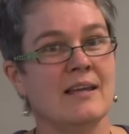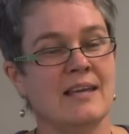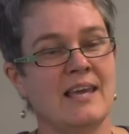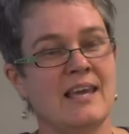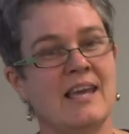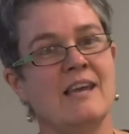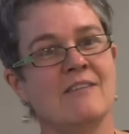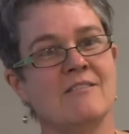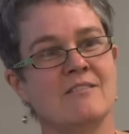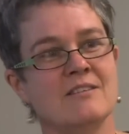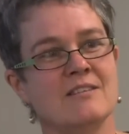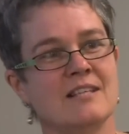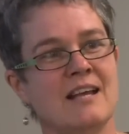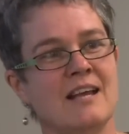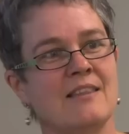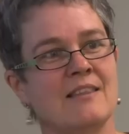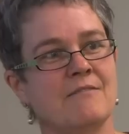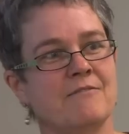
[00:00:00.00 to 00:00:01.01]
carers
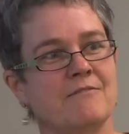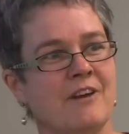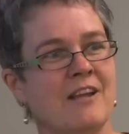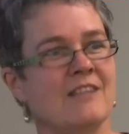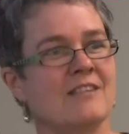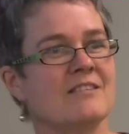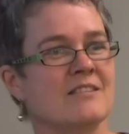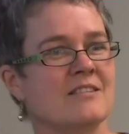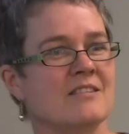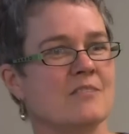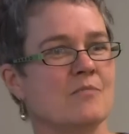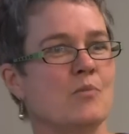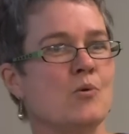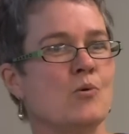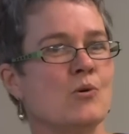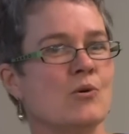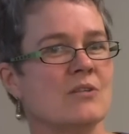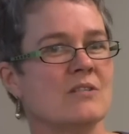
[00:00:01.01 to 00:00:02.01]
and the friends and
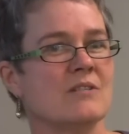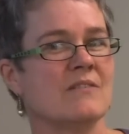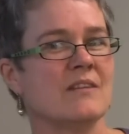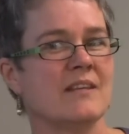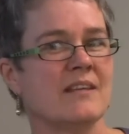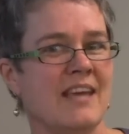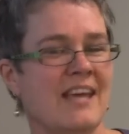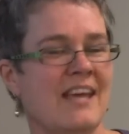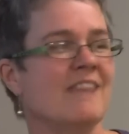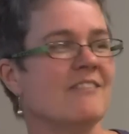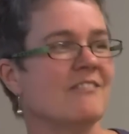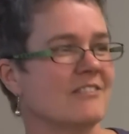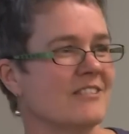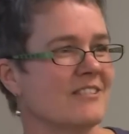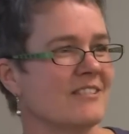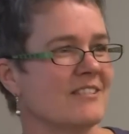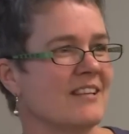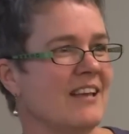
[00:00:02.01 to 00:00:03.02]
supporters of the
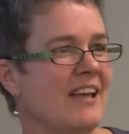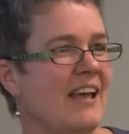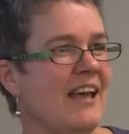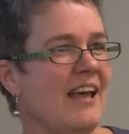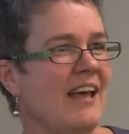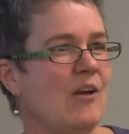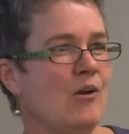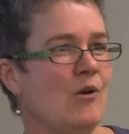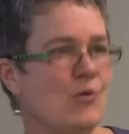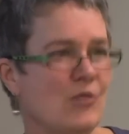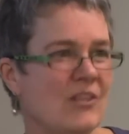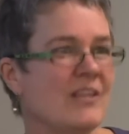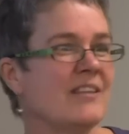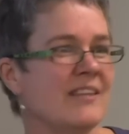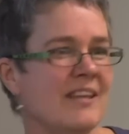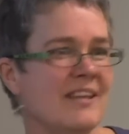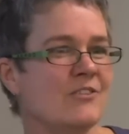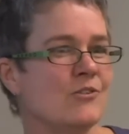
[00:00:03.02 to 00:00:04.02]
carers who
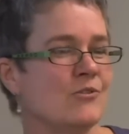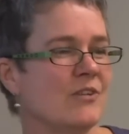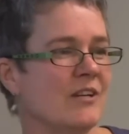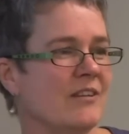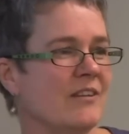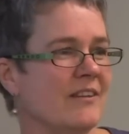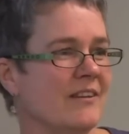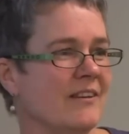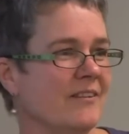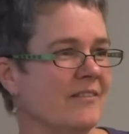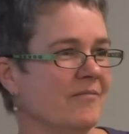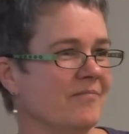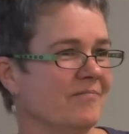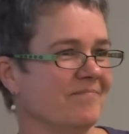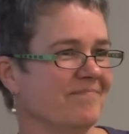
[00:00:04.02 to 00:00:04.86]
think they do nothing.